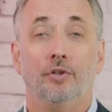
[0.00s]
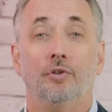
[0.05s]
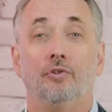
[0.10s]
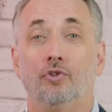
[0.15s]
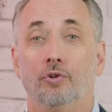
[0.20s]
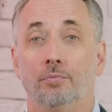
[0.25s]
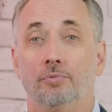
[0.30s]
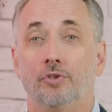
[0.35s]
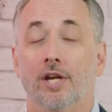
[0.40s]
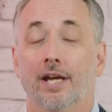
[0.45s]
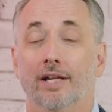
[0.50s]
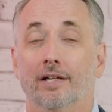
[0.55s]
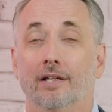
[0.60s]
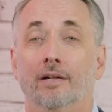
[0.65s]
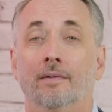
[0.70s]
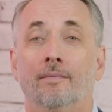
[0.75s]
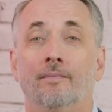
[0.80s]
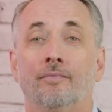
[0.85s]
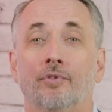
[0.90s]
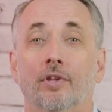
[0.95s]
YouTube
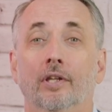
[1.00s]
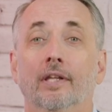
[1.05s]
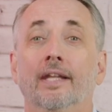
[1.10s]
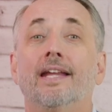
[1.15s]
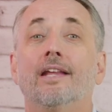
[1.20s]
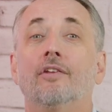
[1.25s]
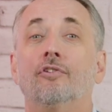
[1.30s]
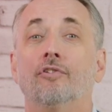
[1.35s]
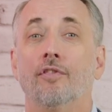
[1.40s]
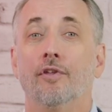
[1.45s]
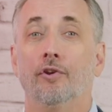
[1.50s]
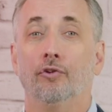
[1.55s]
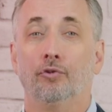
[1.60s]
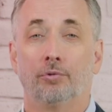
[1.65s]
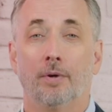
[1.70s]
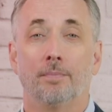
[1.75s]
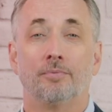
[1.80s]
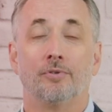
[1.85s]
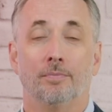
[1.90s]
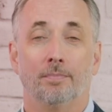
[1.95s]
channel. The link is in the
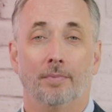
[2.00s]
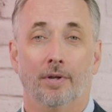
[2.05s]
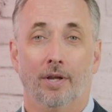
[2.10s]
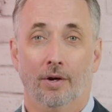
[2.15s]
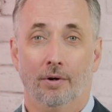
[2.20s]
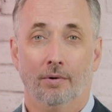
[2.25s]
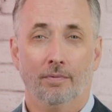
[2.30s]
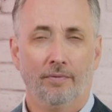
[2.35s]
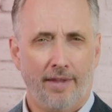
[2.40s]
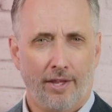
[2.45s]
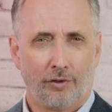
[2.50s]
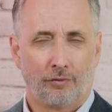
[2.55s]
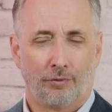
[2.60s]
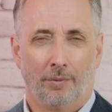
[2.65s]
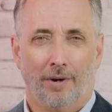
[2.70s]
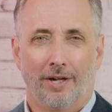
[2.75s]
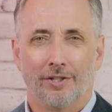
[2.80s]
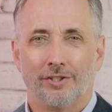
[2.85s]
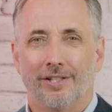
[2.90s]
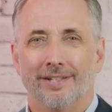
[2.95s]
description below. Thanks
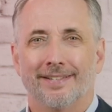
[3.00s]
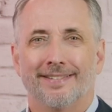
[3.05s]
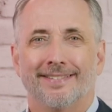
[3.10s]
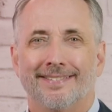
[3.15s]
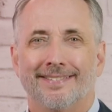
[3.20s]
for watching.